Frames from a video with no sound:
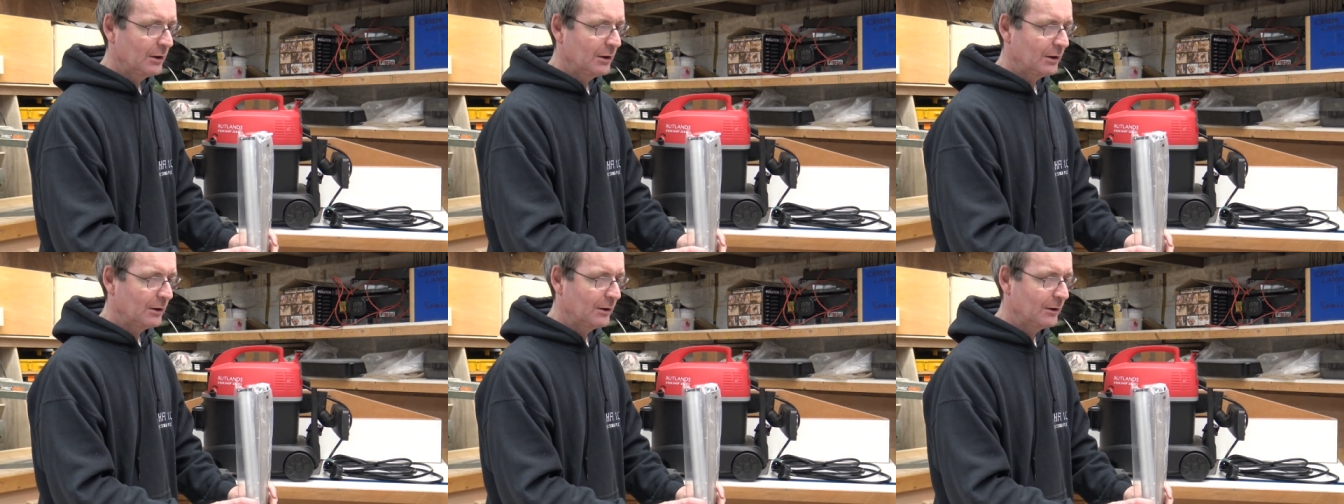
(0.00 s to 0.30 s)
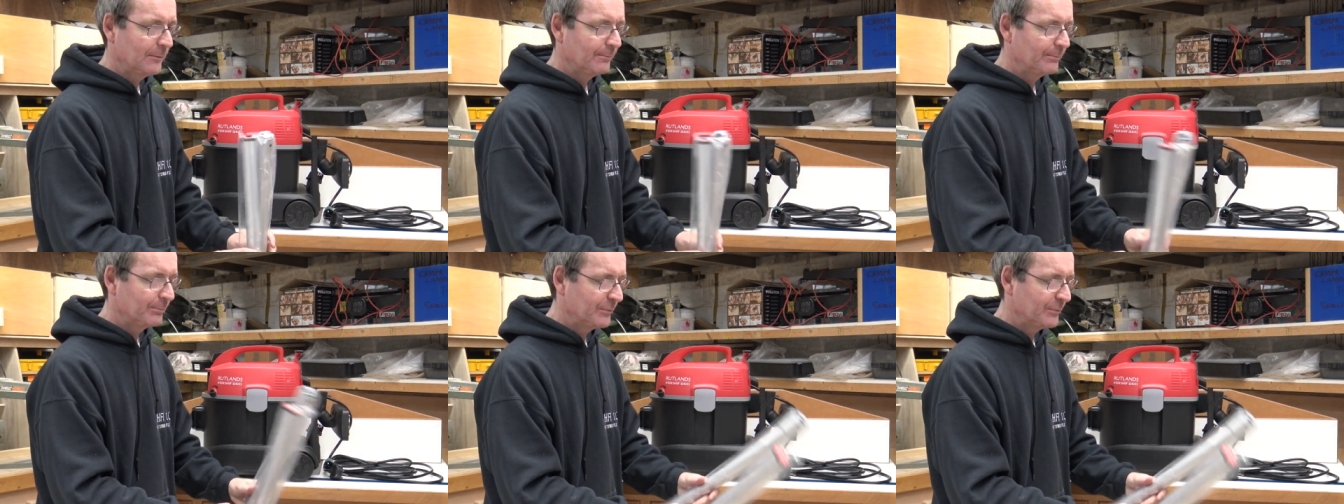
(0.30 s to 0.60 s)

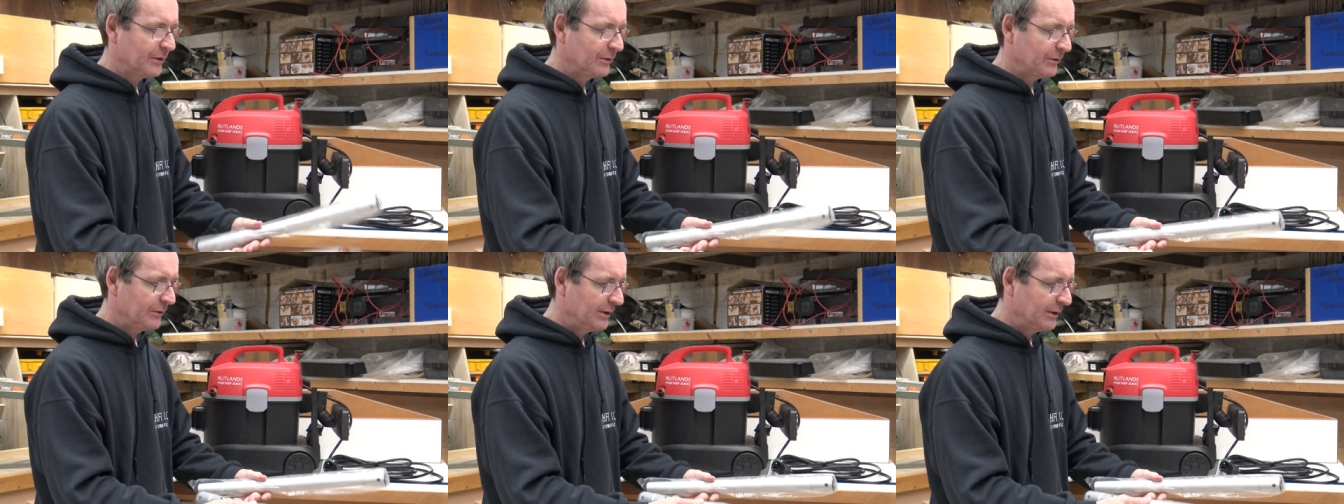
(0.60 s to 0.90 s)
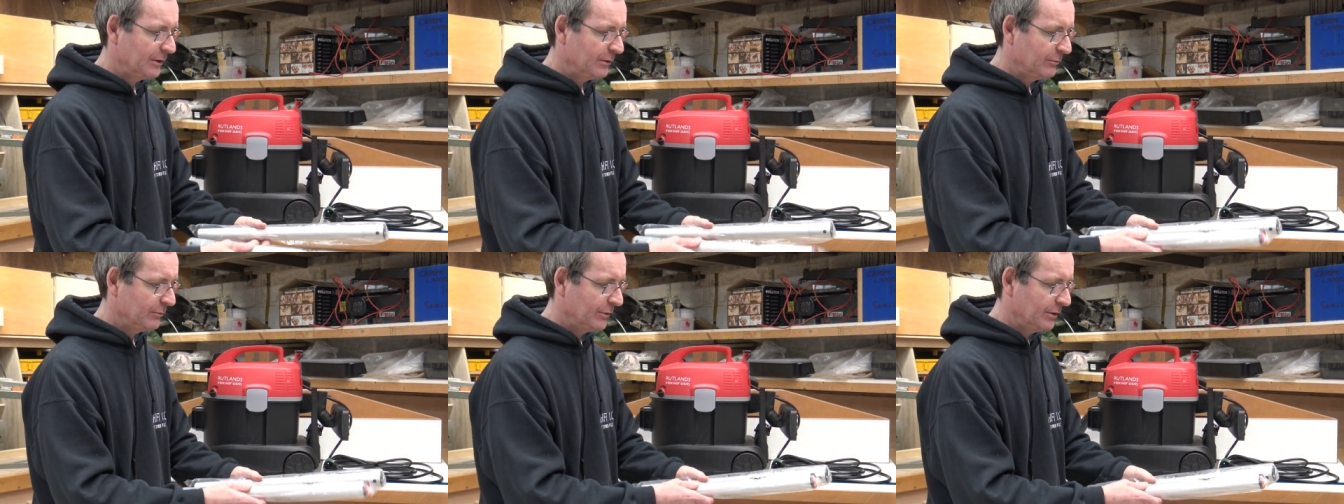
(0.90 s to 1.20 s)
Um, but
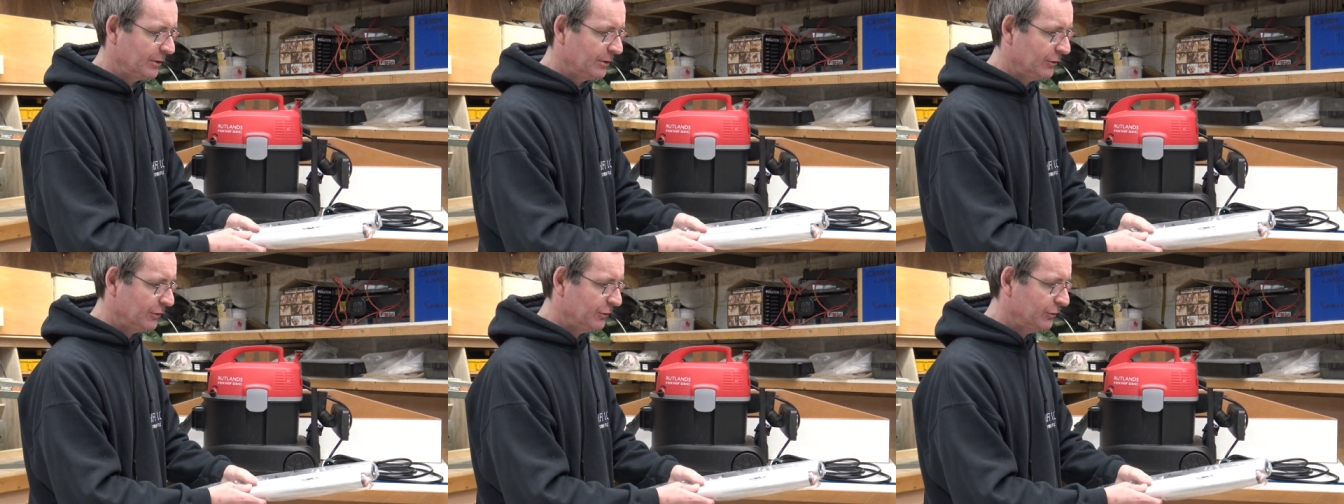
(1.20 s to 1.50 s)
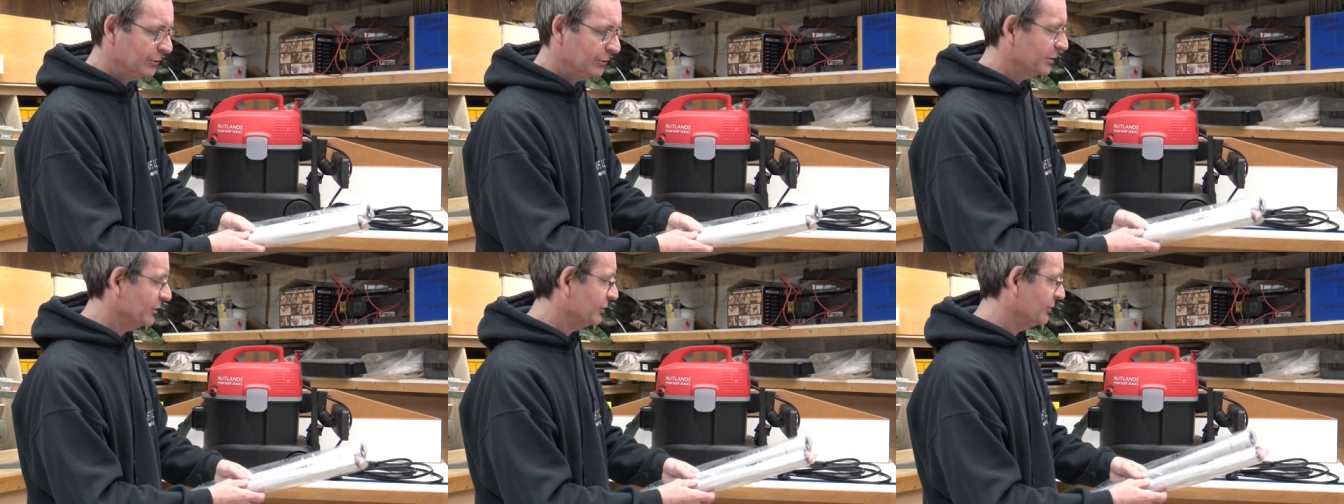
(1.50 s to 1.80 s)
they're uh, the
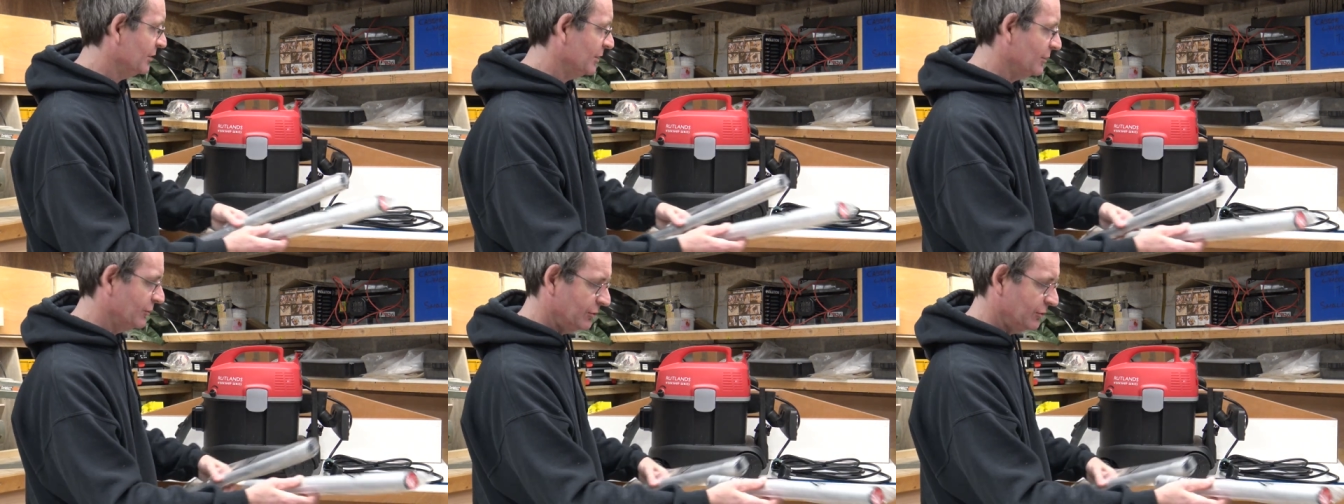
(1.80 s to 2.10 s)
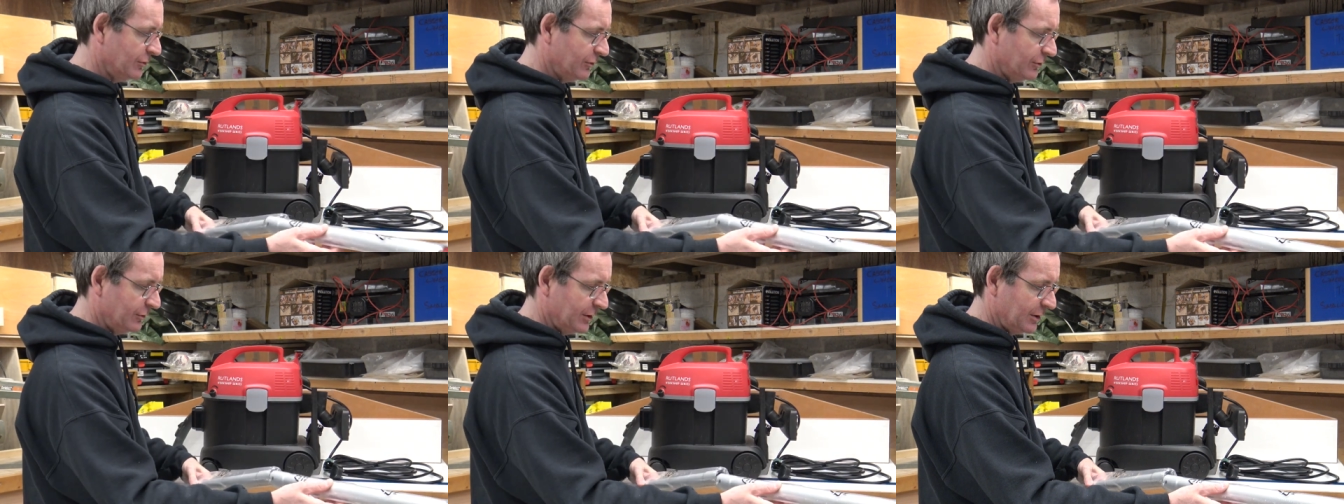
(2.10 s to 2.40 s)
two
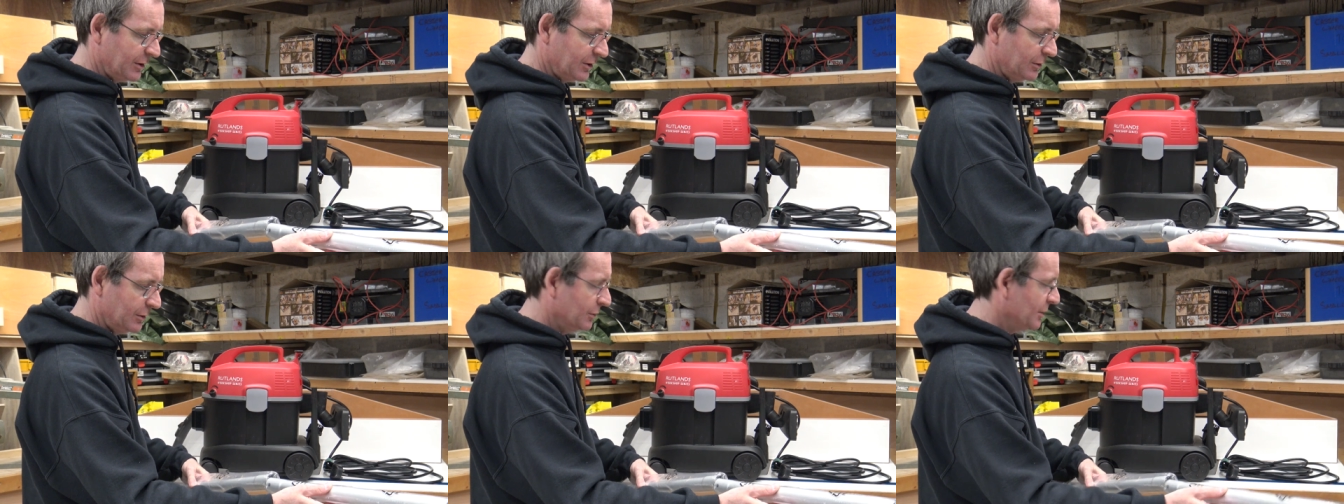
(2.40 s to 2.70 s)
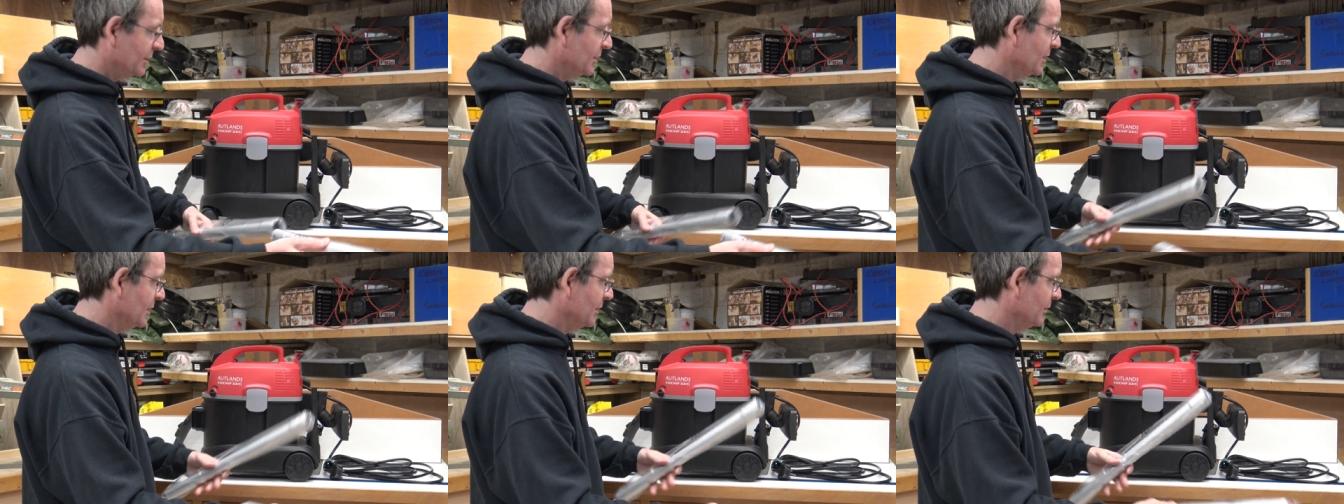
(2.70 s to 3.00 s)
extensions that go
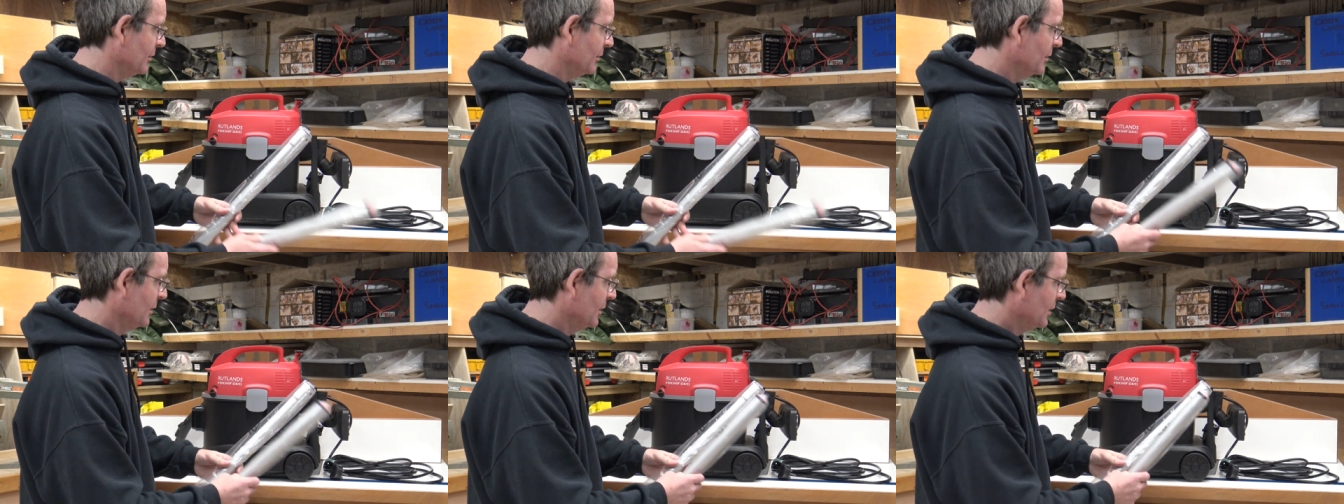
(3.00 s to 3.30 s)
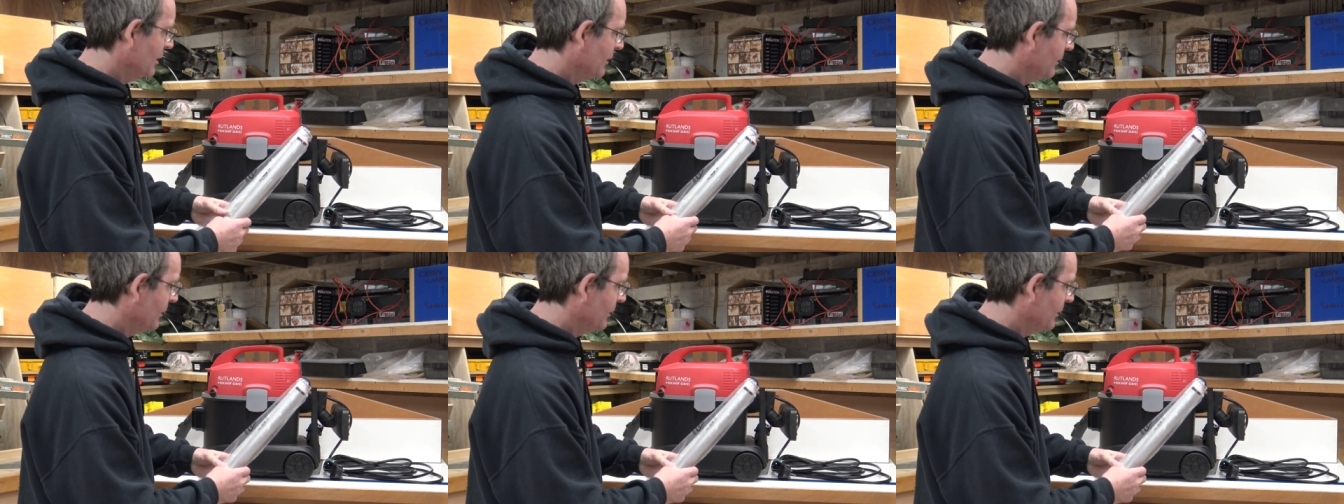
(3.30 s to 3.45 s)
together.